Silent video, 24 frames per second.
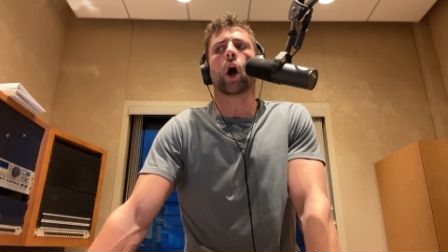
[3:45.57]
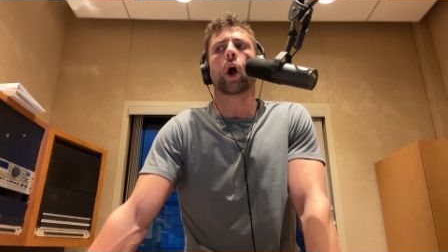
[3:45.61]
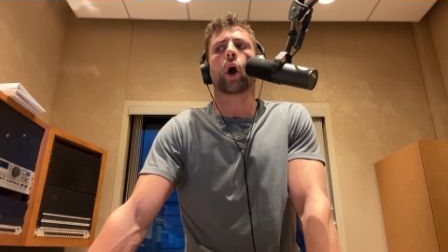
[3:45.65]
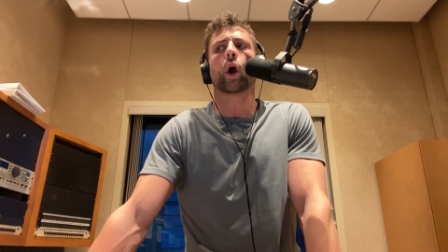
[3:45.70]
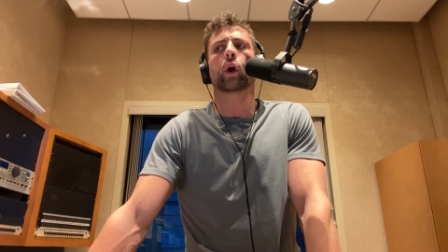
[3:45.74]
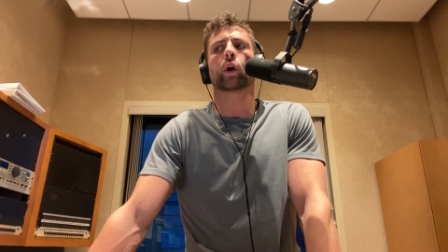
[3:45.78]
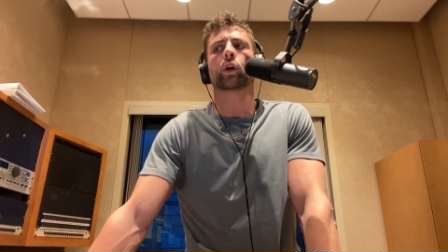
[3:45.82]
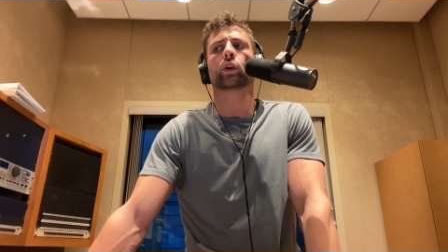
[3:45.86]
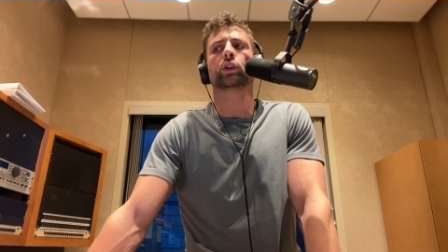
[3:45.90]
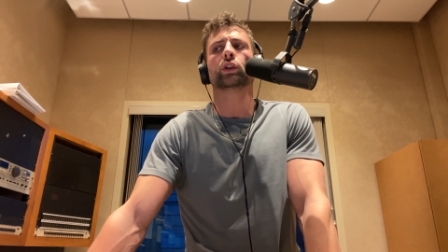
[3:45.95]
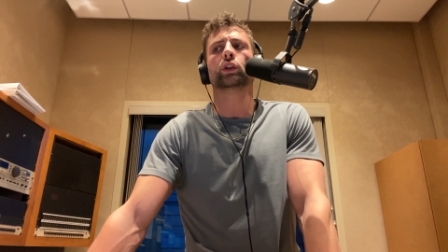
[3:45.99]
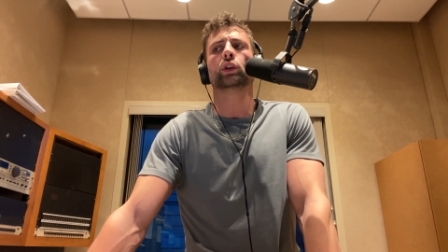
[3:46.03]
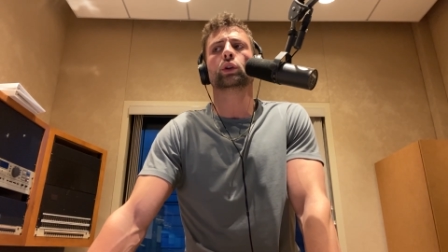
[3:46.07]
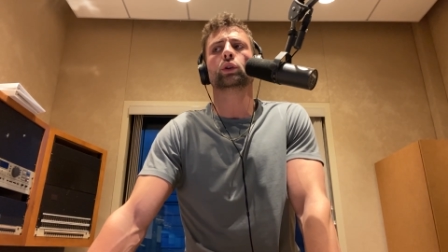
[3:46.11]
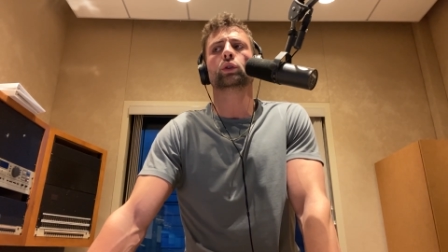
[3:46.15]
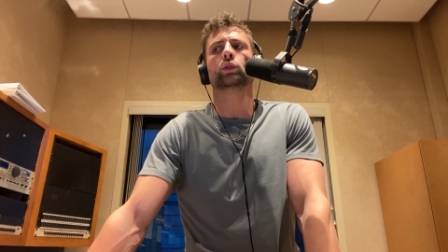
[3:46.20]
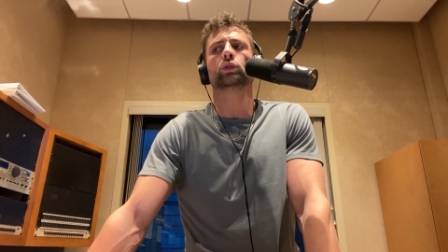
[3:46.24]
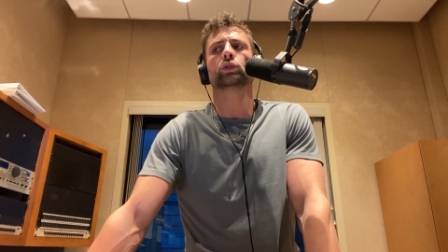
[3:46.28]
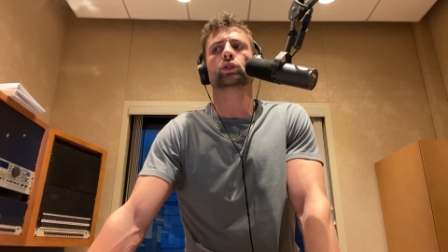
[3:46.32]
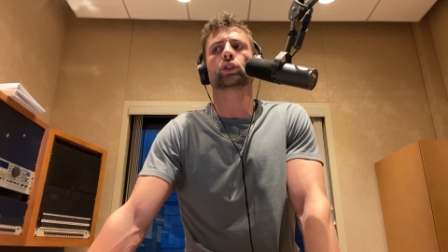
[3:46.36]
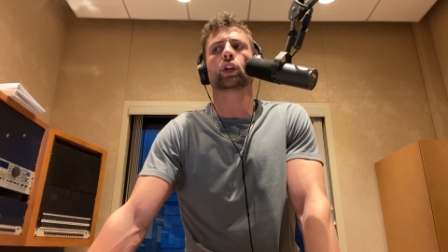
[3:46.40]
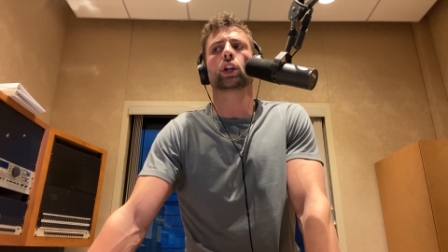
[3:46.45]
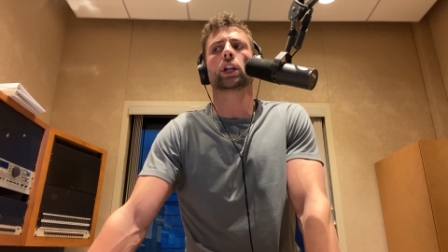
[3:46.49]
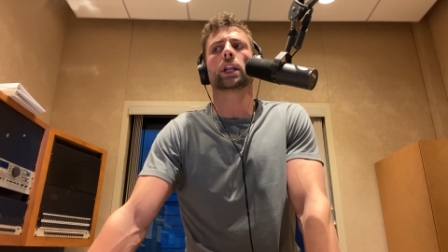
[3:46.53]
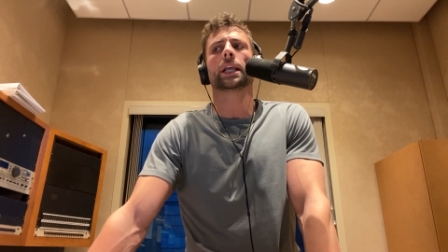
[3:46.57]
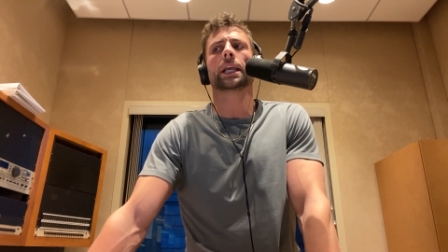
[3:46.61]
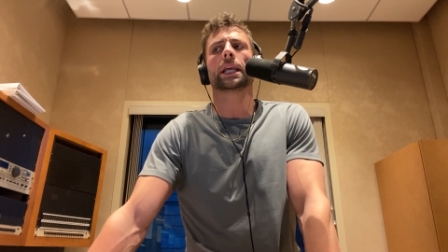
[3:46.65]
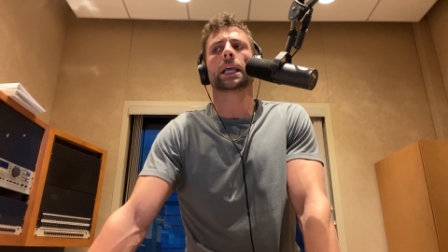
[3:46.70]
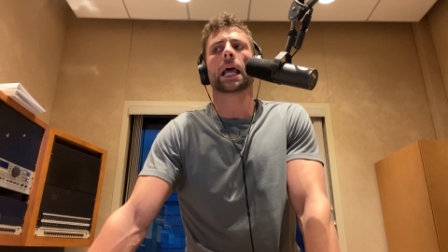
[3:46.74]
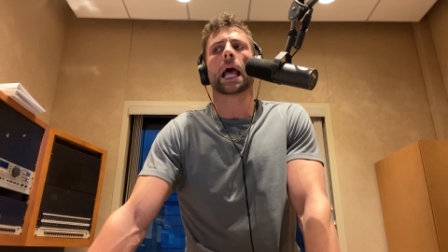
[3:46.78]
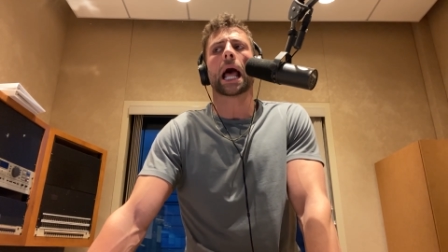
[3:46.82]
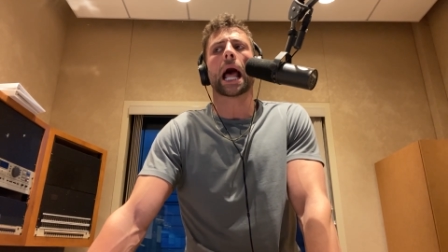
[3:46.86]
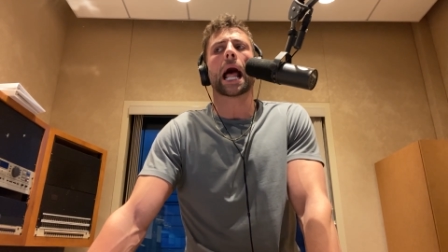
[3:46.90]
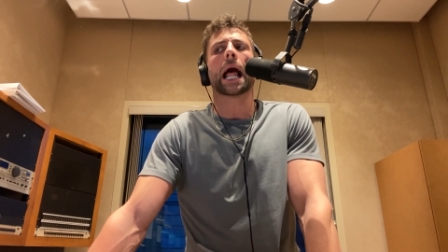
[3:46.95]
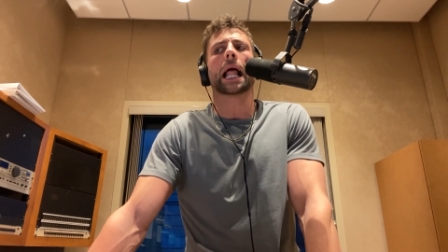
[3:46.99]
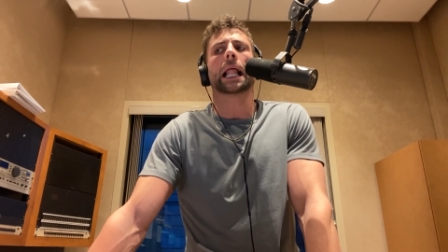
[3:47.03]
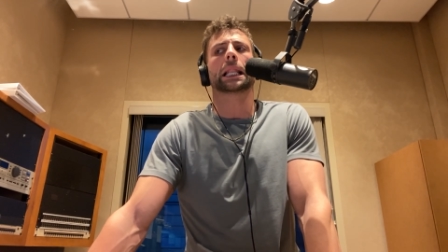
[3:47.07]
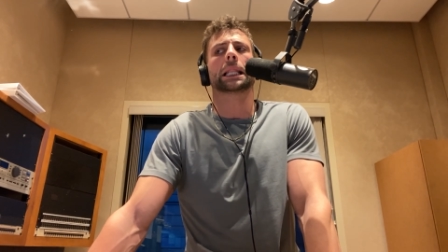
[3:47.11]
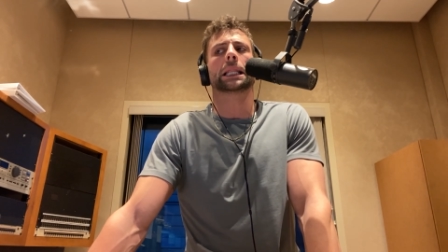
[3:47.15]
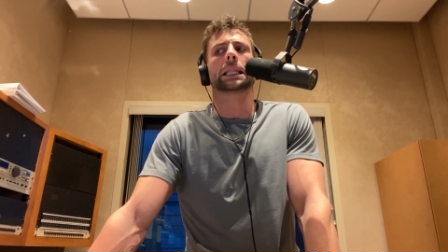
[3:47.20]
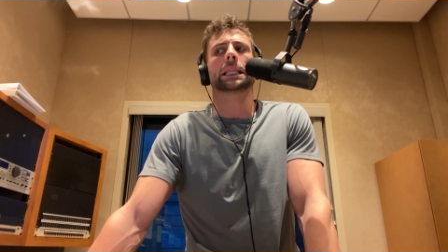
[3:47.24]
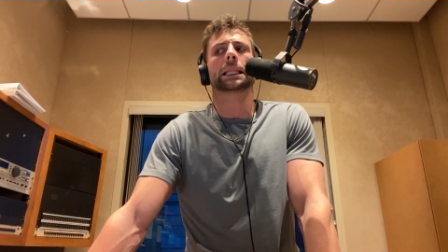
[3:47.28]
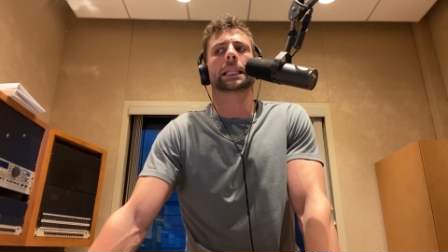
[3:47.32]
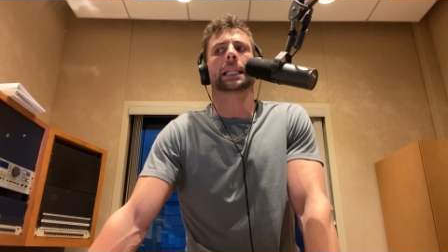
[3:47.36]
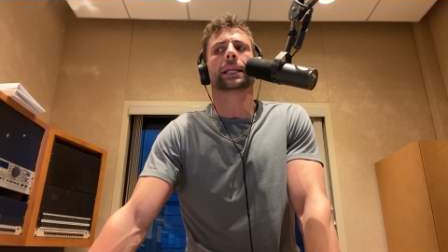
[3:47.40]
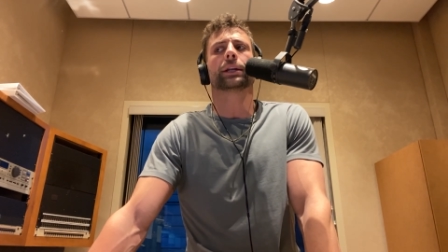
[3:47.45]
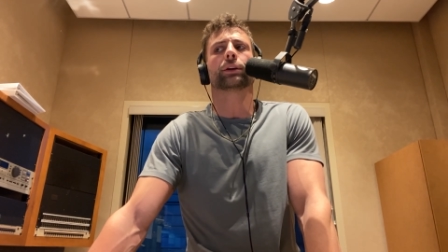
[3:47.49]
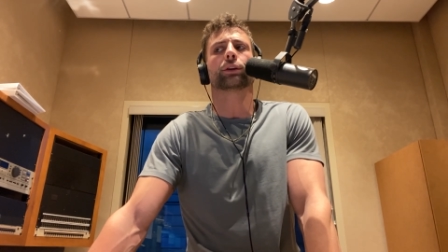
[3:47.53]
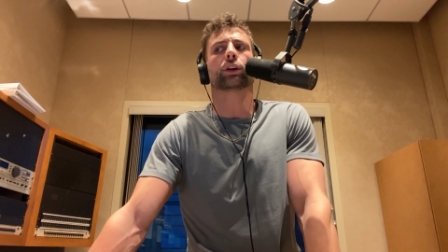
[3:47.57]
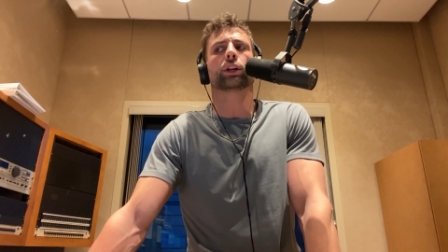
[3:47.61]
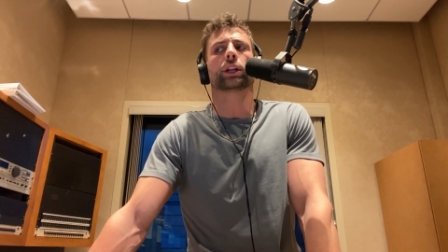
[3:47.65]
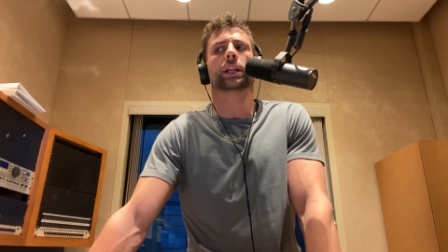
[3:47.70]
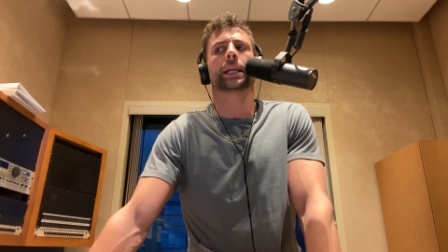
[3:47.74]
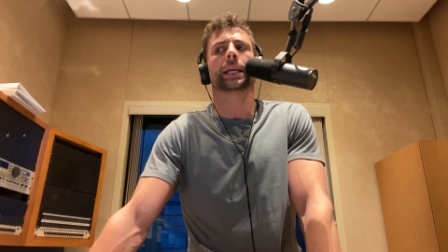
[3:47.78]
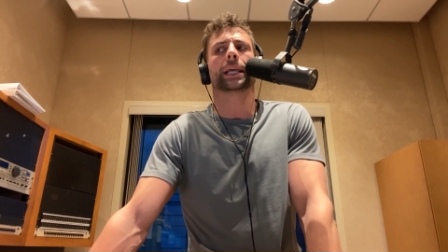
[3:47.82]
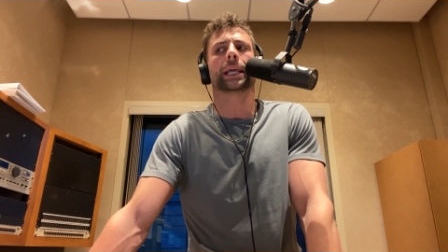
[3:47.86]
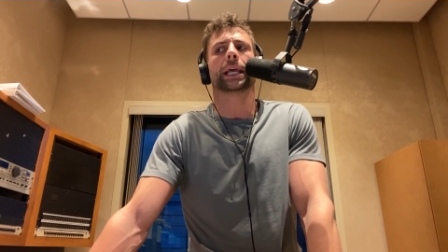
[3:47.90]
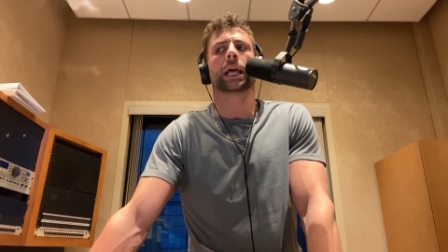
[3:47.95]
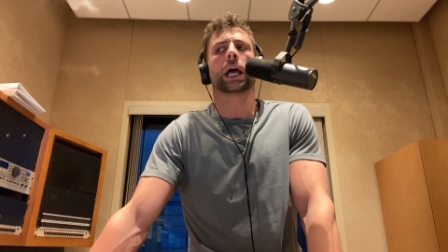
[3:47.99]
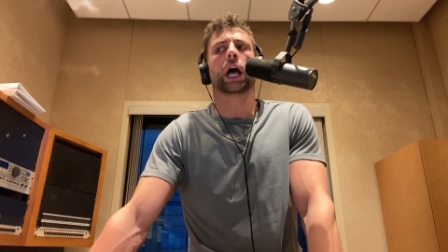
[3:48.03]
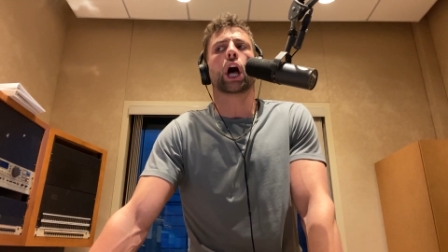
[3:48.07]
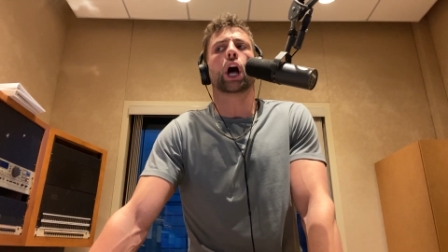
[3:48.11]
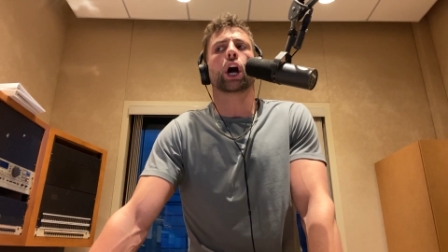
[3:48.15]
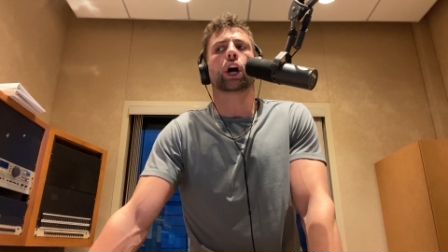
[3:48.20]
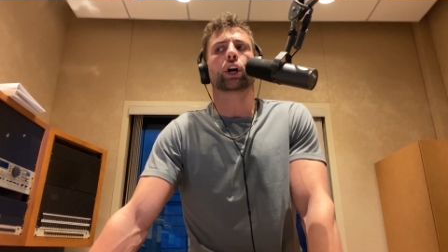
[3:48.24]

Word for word: are usually literally